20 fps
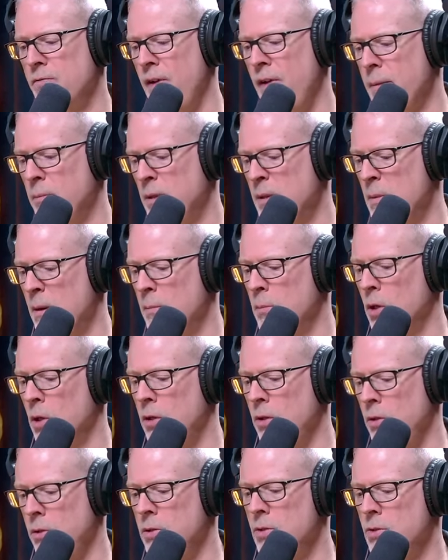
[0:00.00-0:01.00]
family member
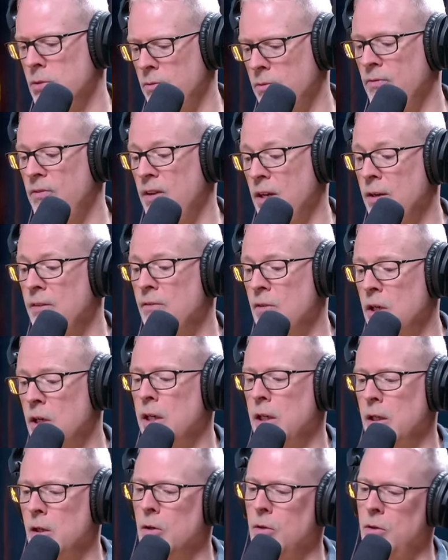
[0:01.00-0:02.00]
who is very,
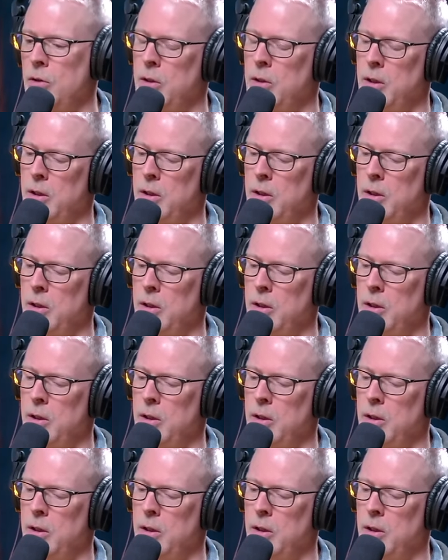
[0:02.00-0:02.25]
very ill,